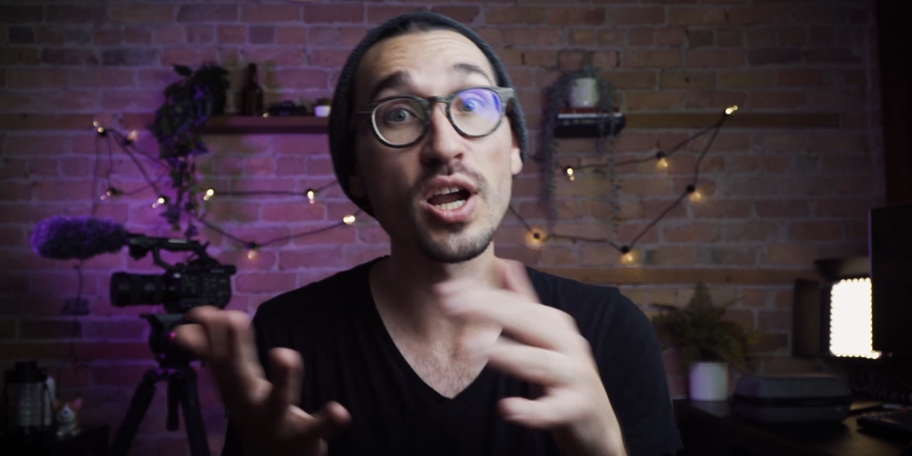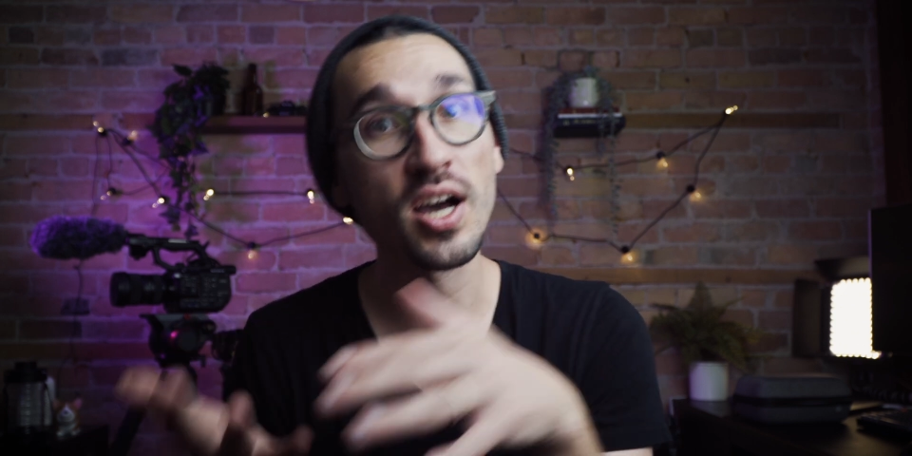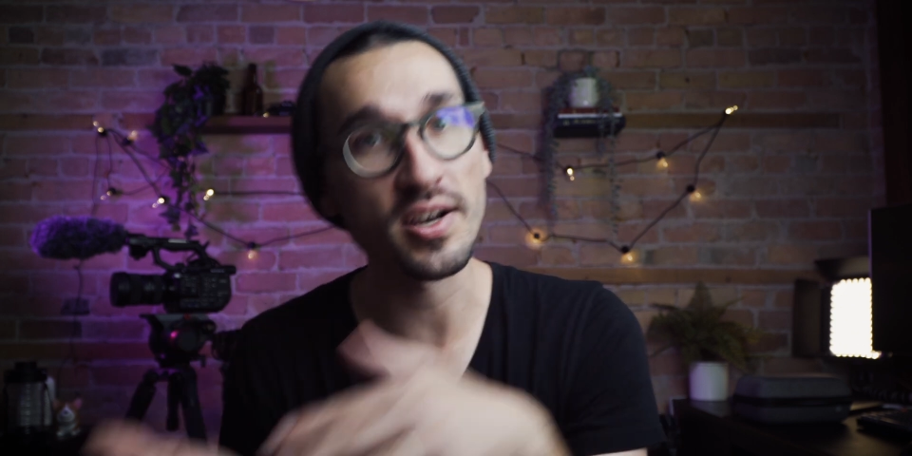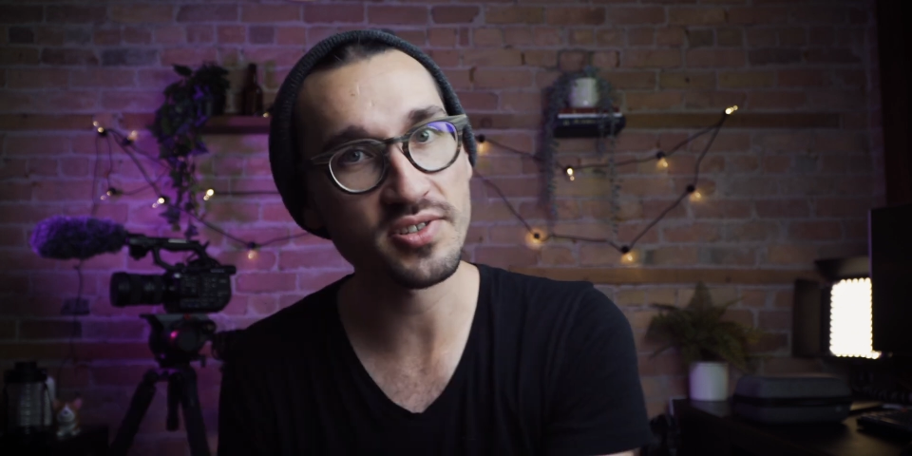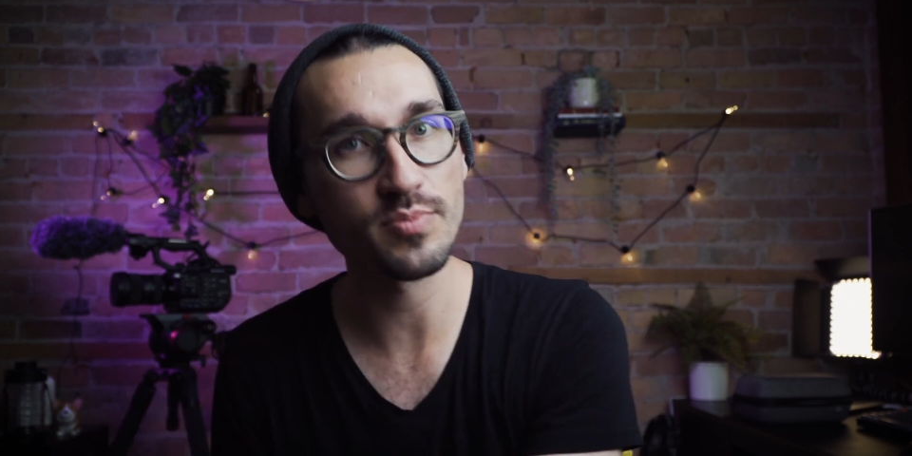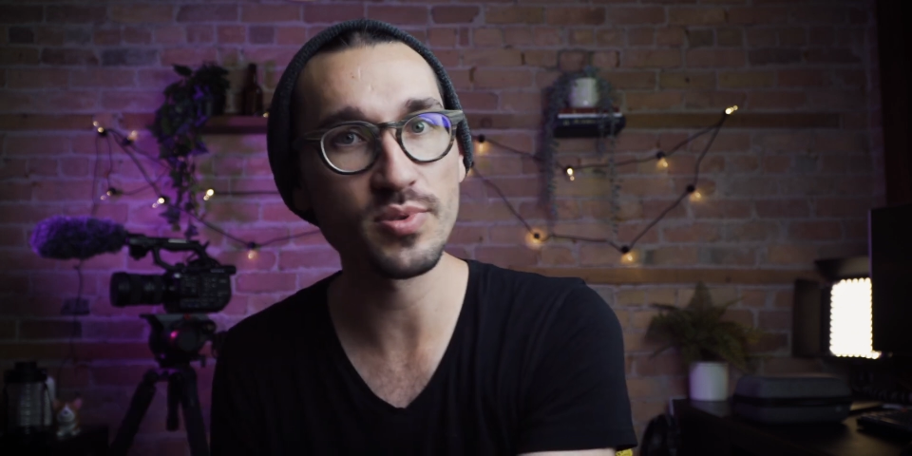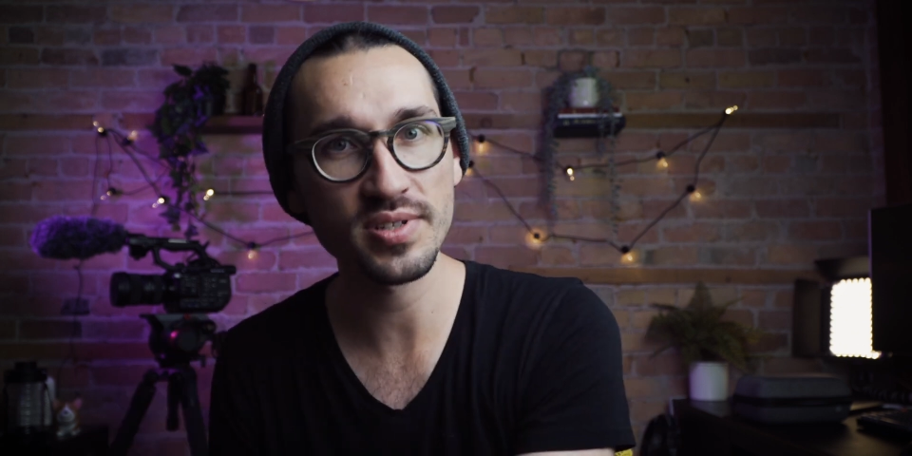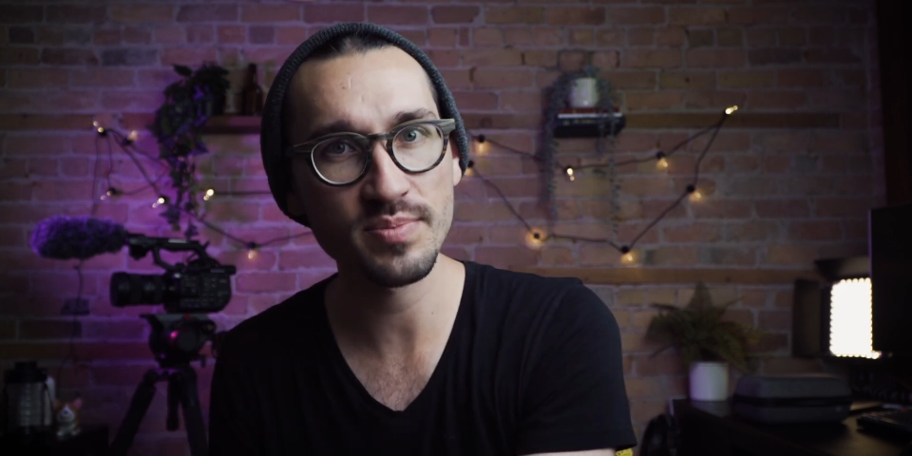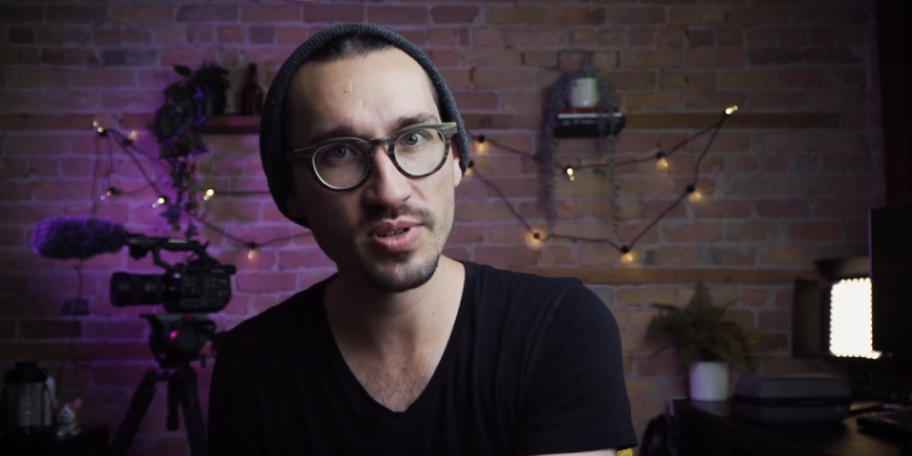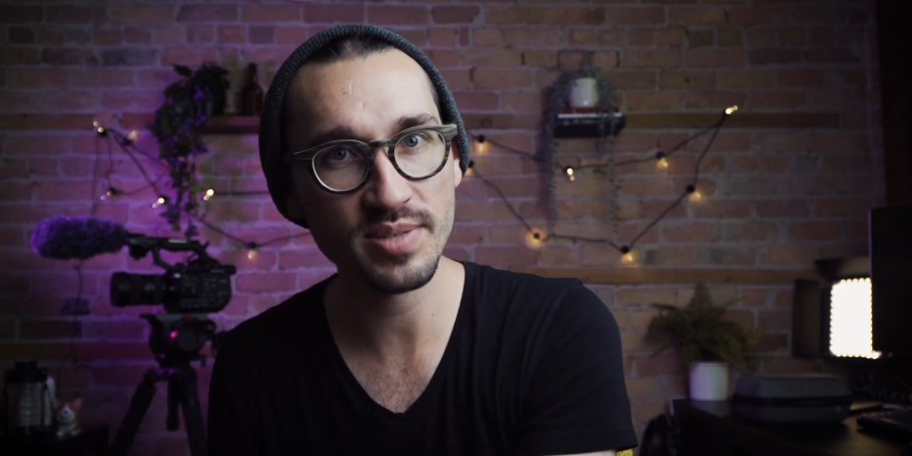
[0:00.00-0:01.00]

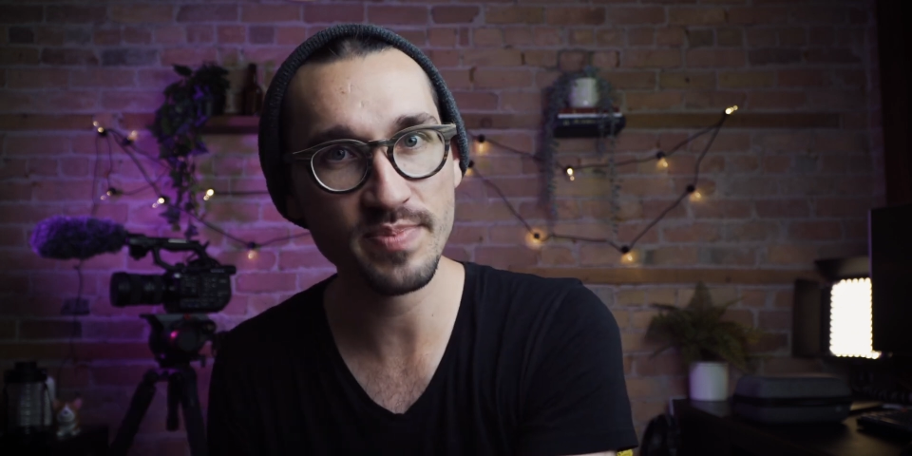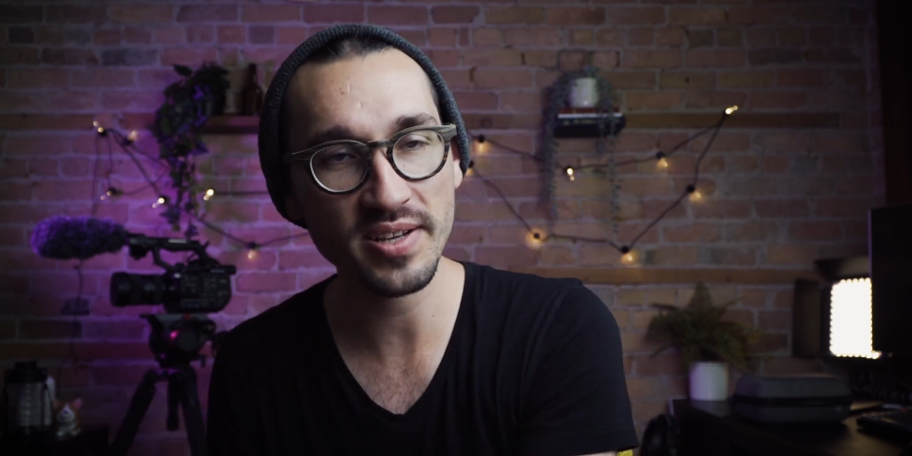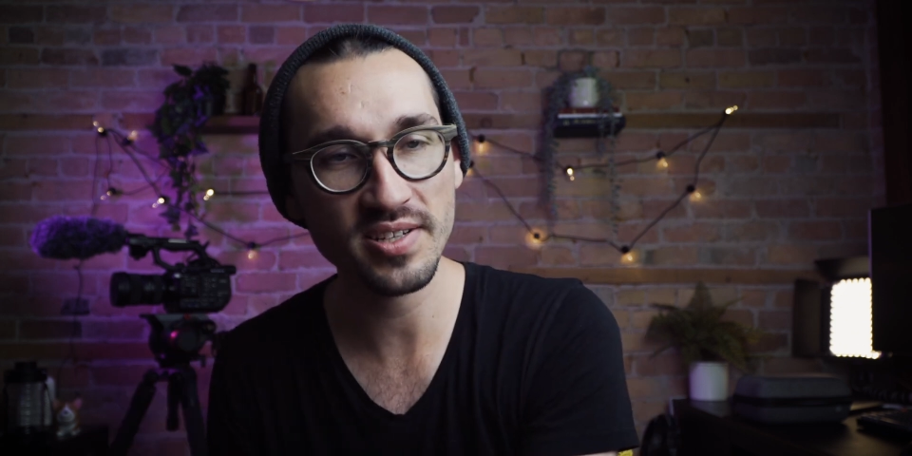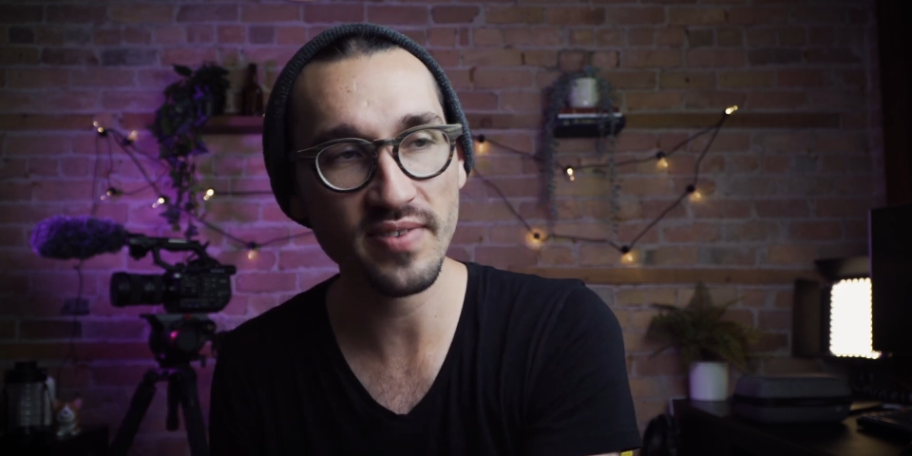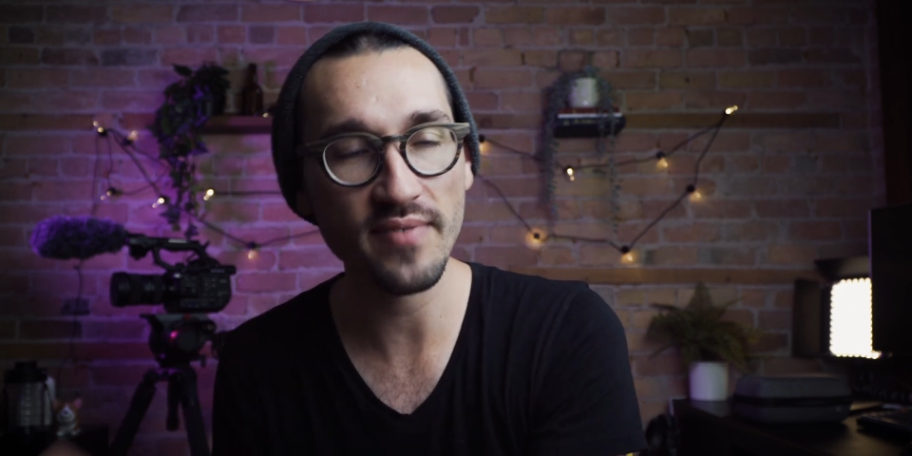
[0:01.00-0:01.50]
customer's perspective.